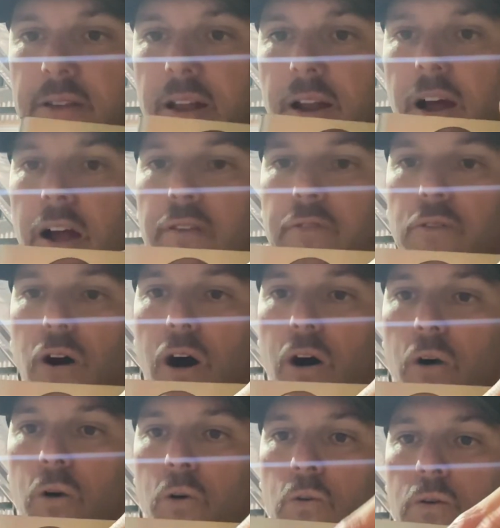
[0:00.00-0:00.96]
that oval
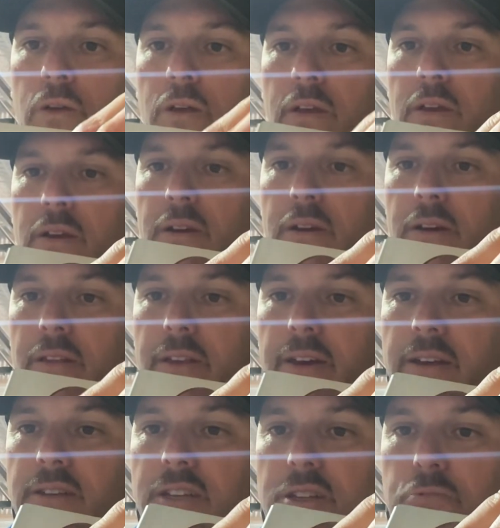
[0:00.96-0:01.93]
hole, and the
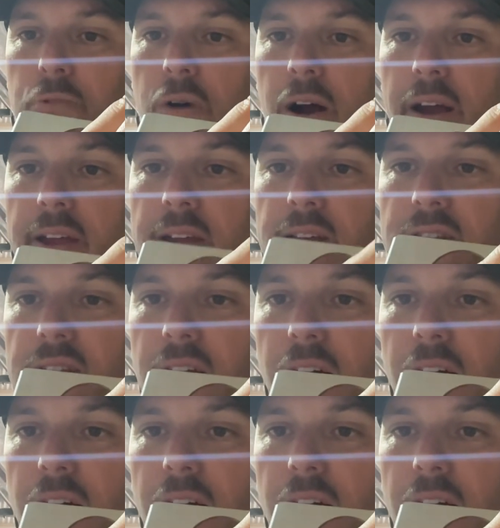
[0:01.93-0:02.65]
easiest way is to